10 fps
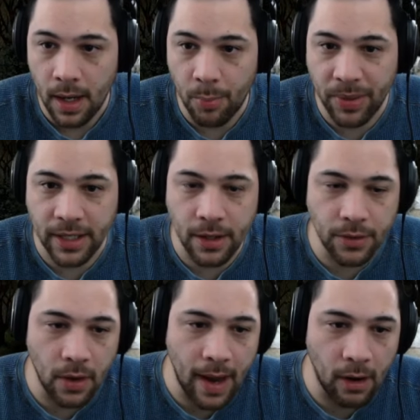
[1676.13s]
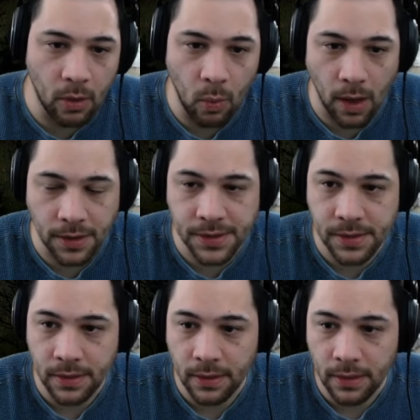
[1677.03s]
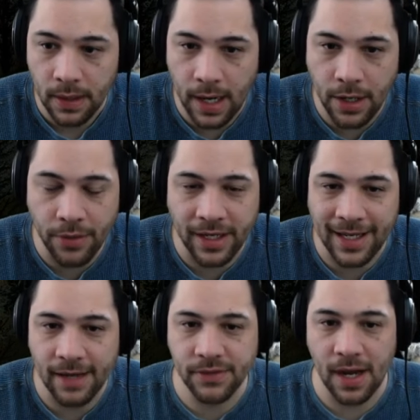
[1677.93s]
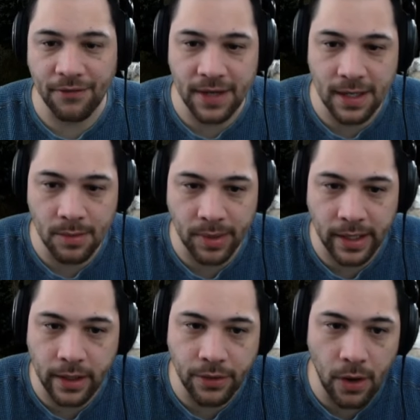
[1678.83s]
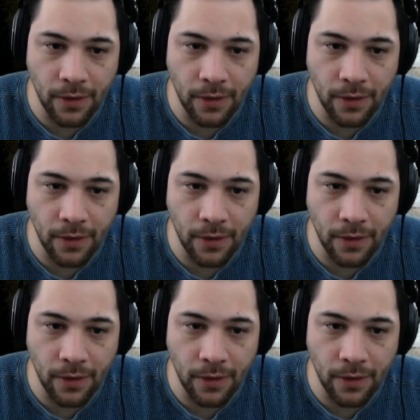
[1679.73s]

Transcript: but I don't know how it works. I know that it gives off heat, but I don't know